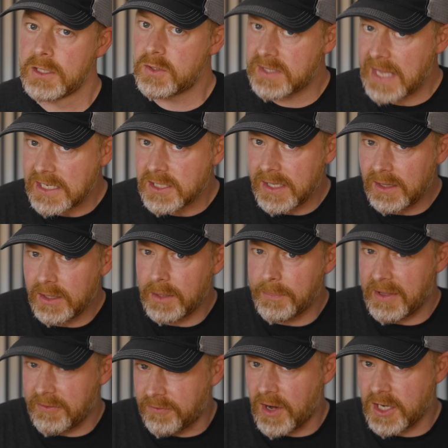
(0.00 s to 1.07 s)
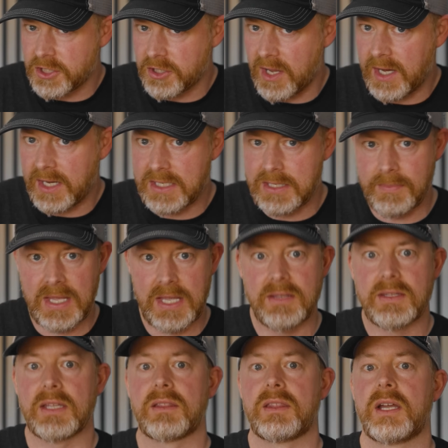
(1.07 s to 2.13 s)
So it's actually a little bit frustrating to me
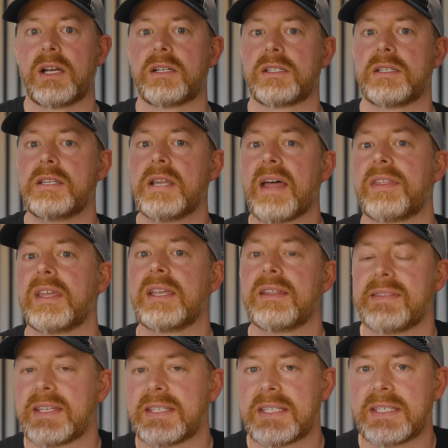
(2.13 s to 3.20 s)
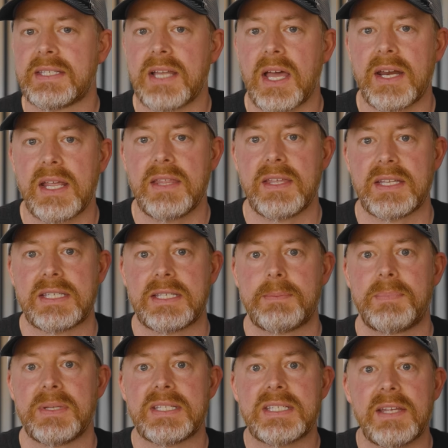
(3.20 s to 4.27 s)
that there's nothing in this study that
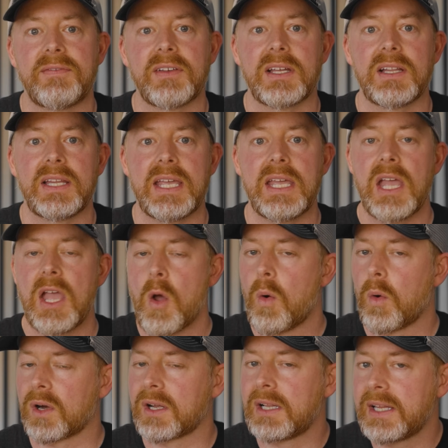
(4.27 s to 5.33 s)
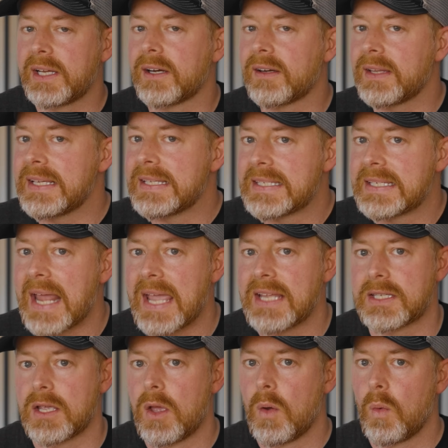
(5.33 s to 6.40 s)
specifically or clearly states